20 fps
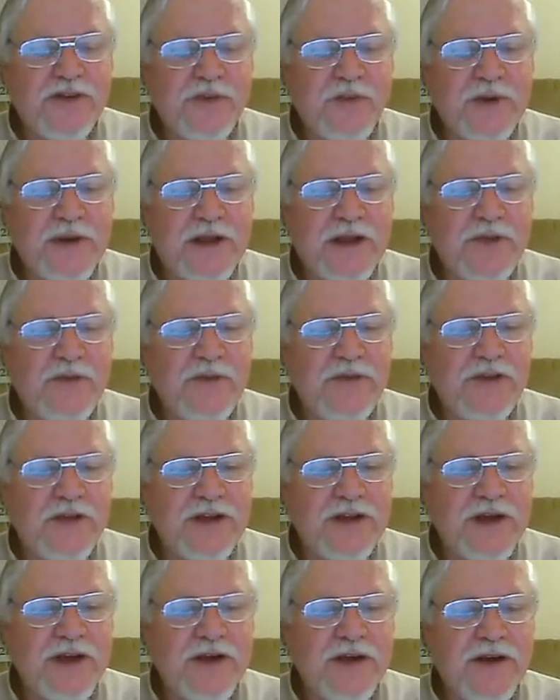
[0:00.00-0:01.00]
when he was a
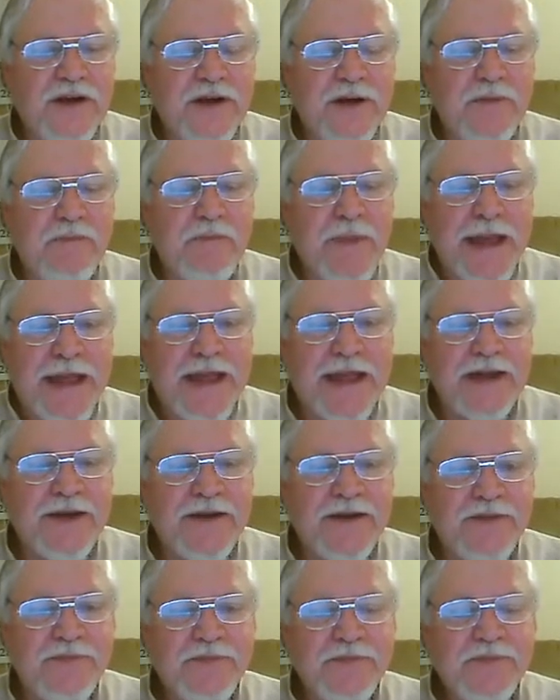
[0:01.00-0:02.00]
young
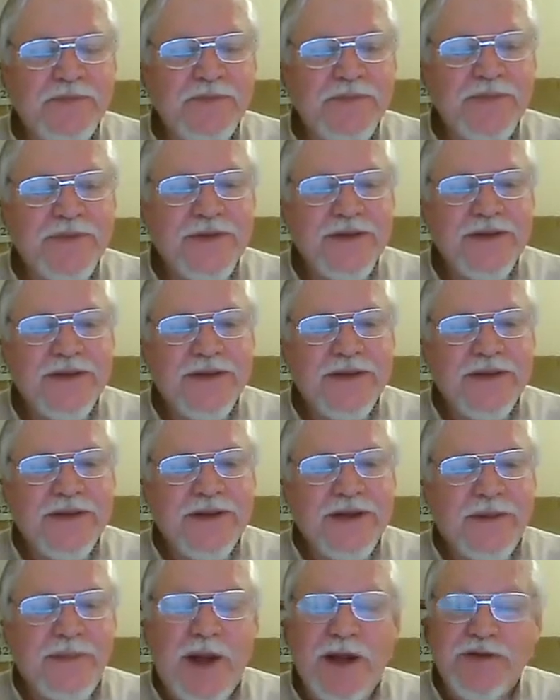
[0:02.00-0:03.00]
man,
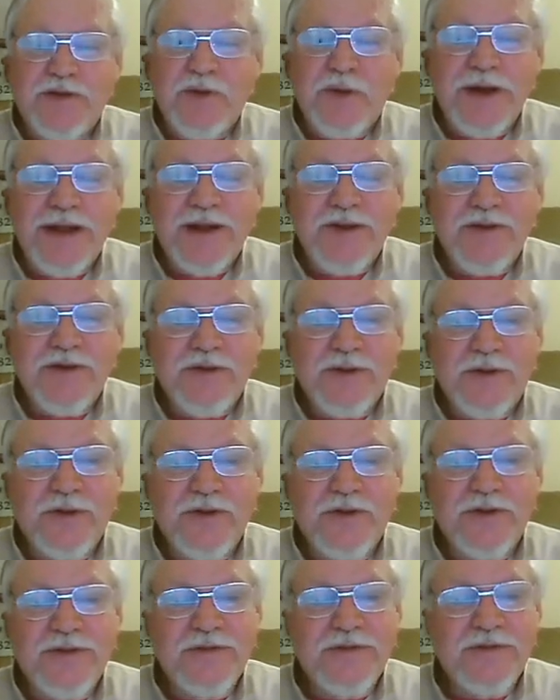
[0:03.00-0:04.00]
about 20 years
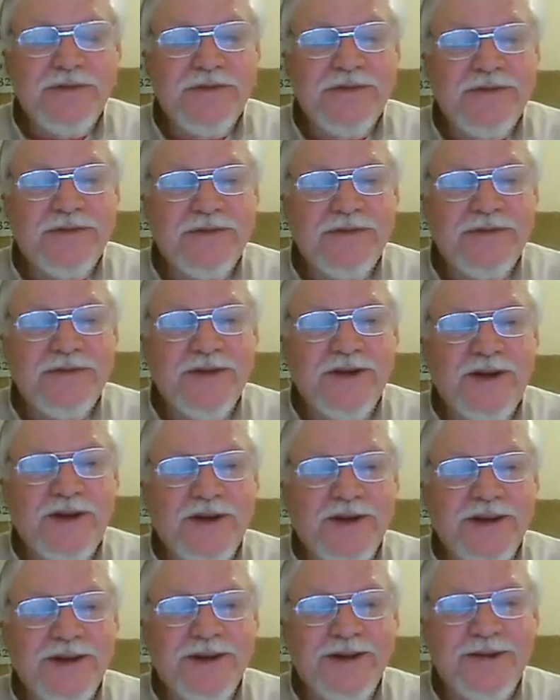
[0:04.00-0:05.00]
old,
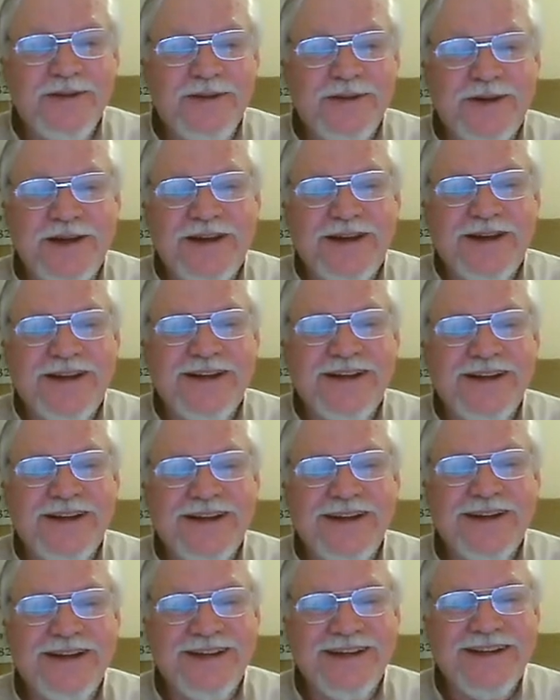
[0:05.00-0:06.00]
long ago.
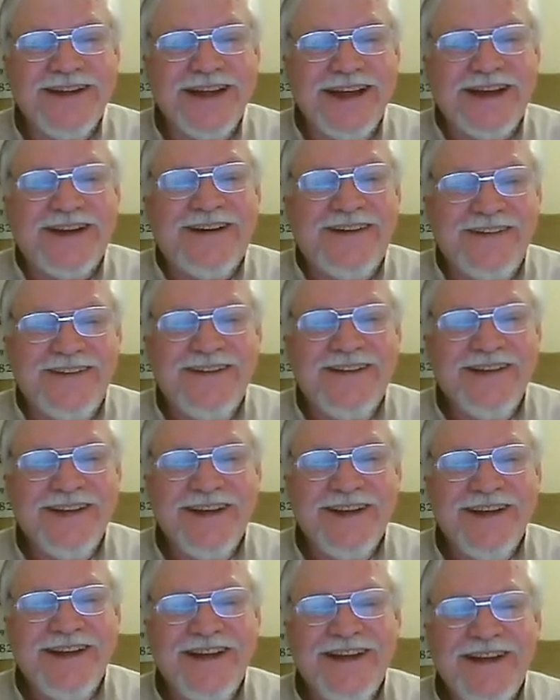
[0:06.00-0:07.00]
No,
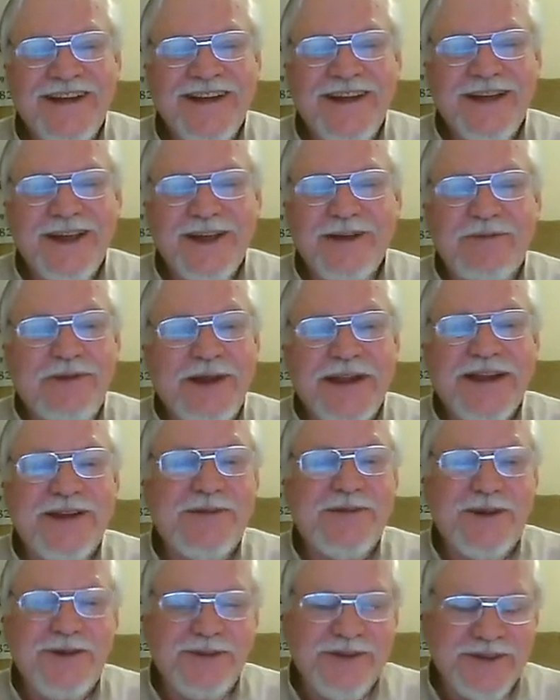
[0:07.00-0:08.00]
it really
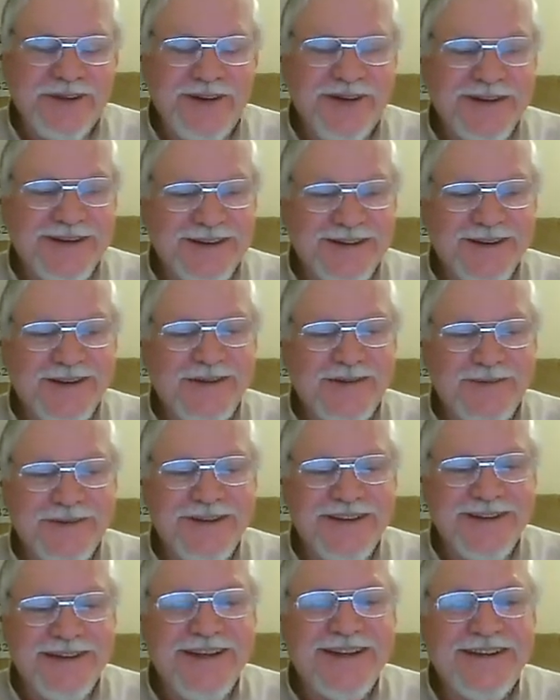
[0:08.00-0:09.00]
wasn't long ago, but
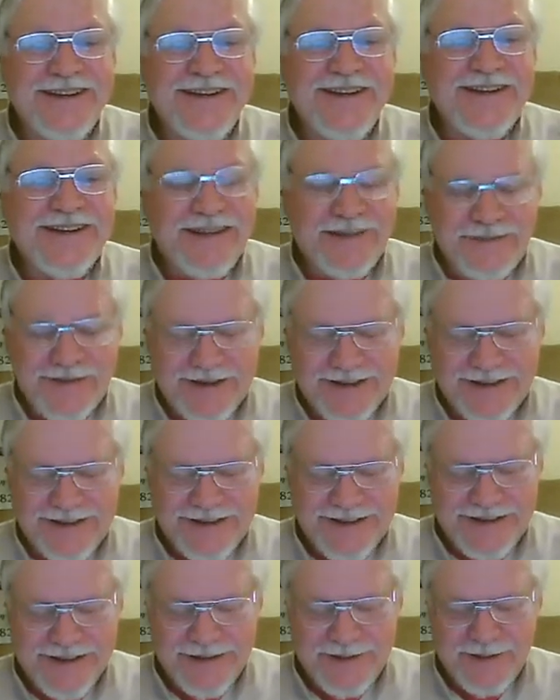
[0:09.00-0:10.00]

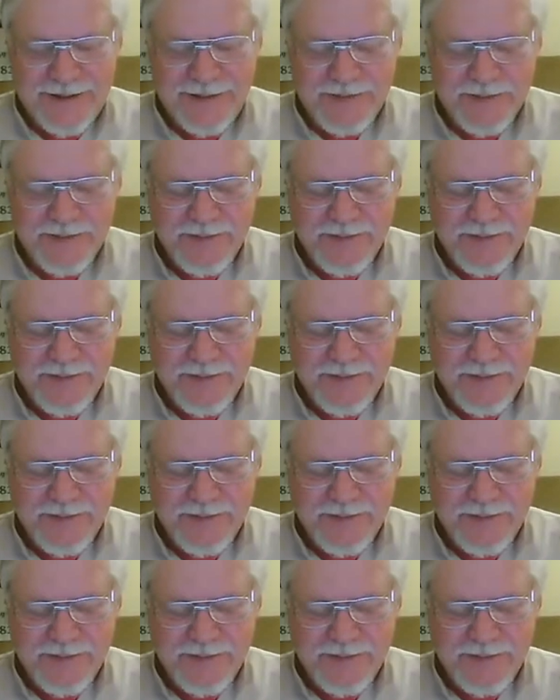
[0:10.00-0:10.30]
1976.